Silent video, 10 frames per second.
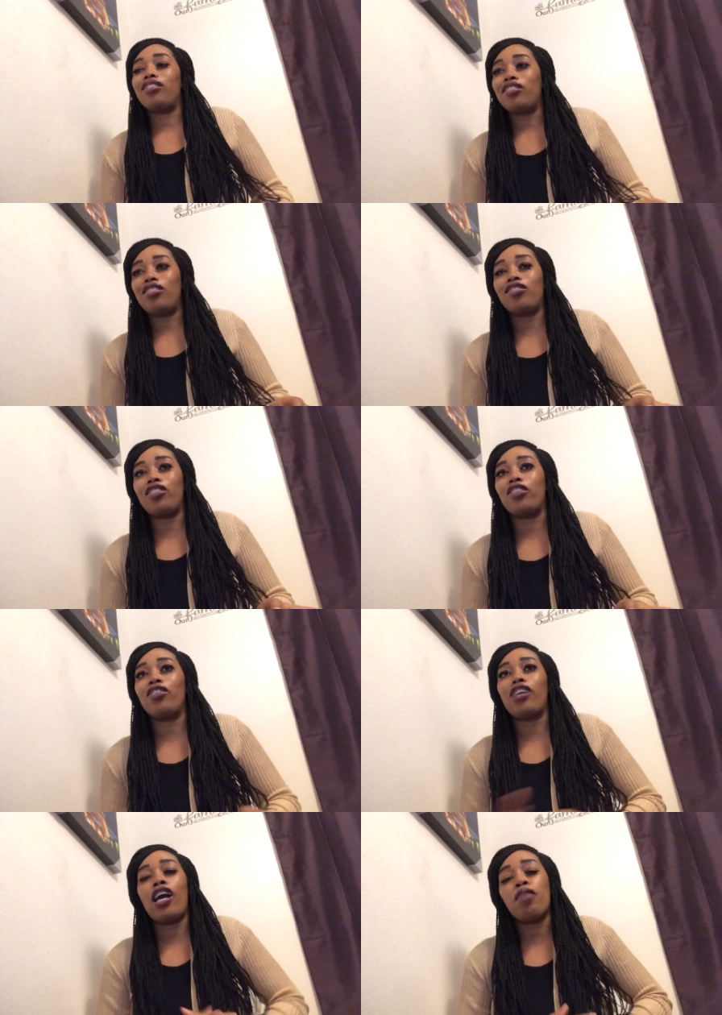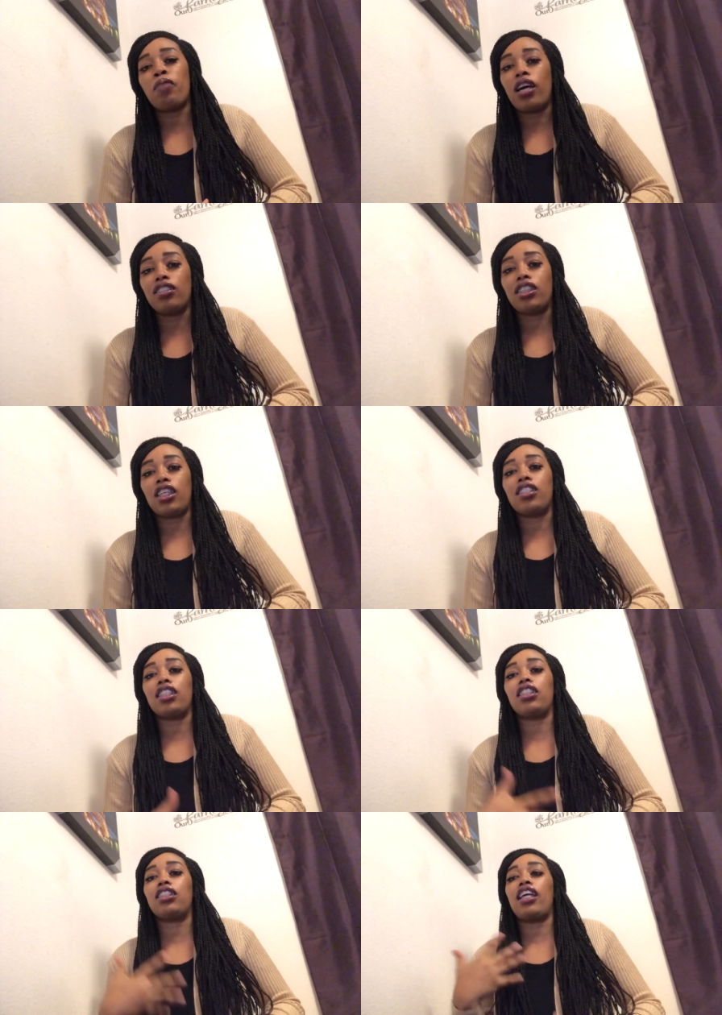you know, I apologize. I
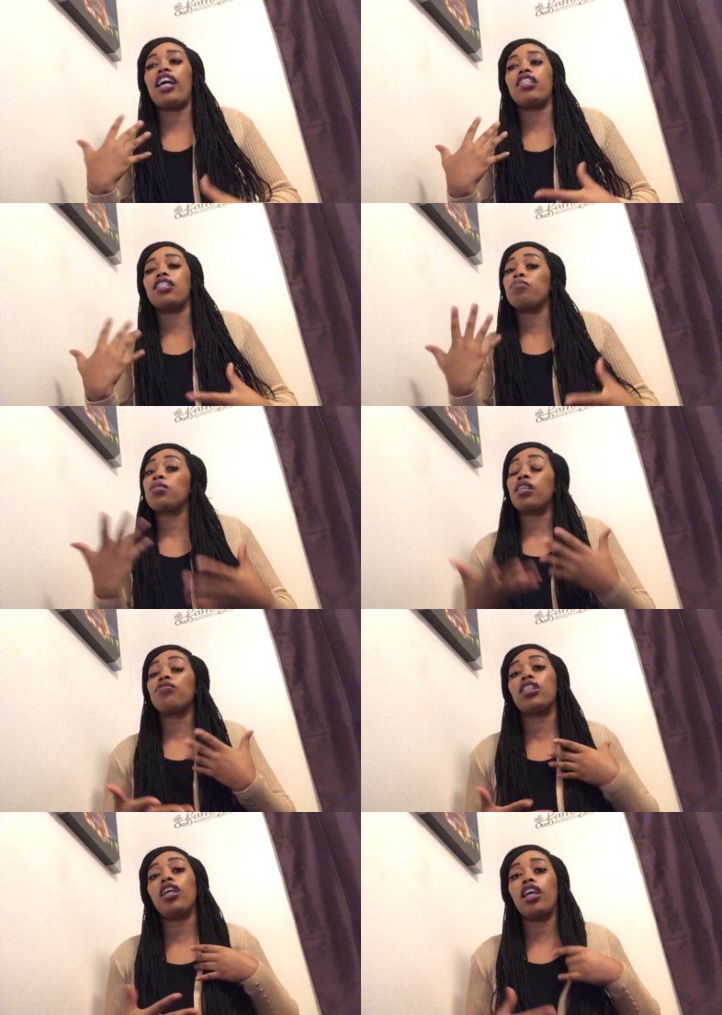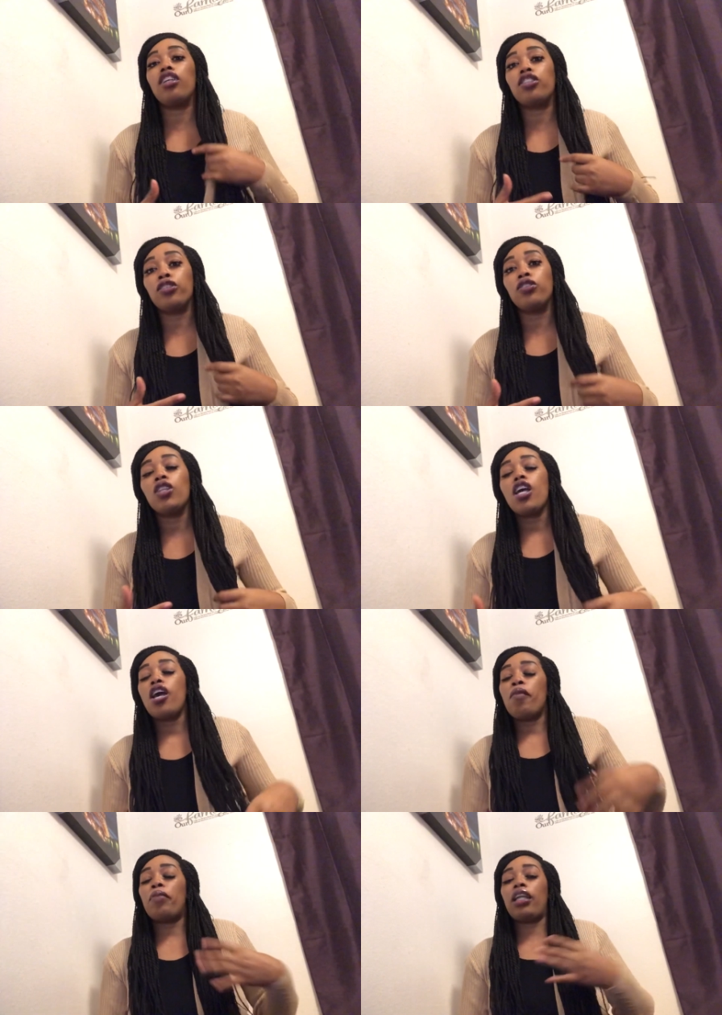just had some stuff to handle,
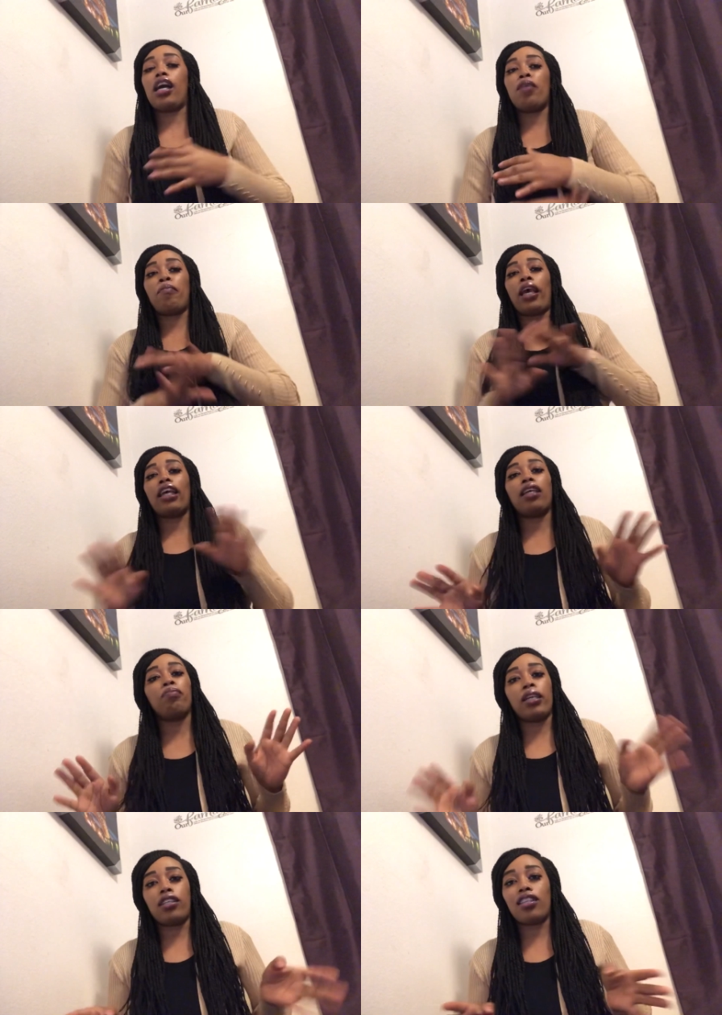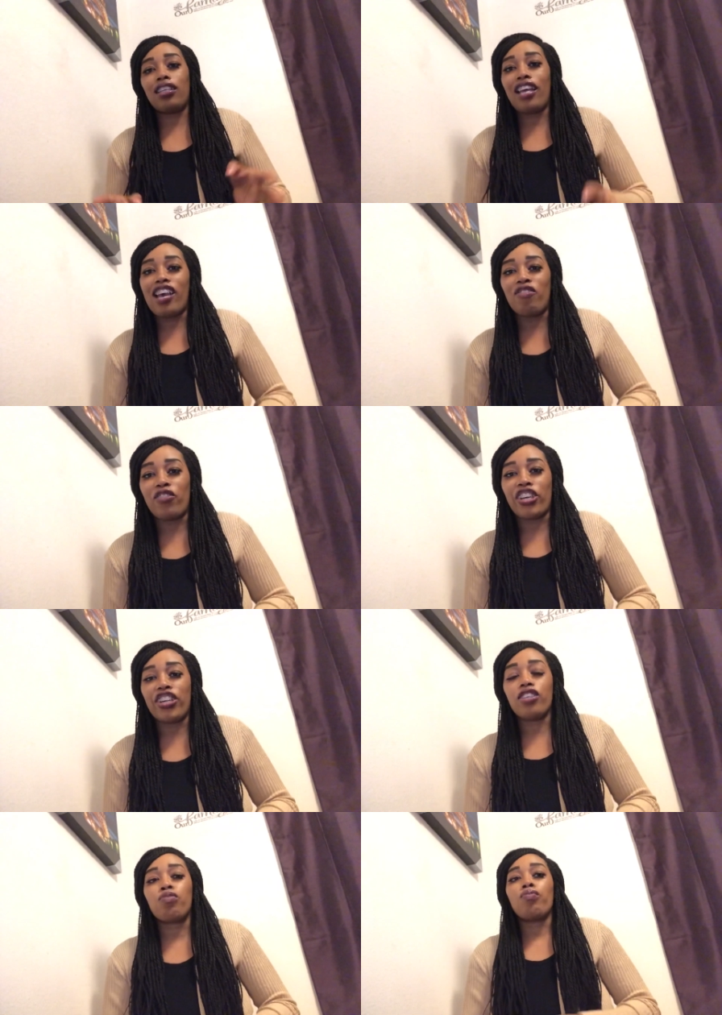but now I'm back and better than ever.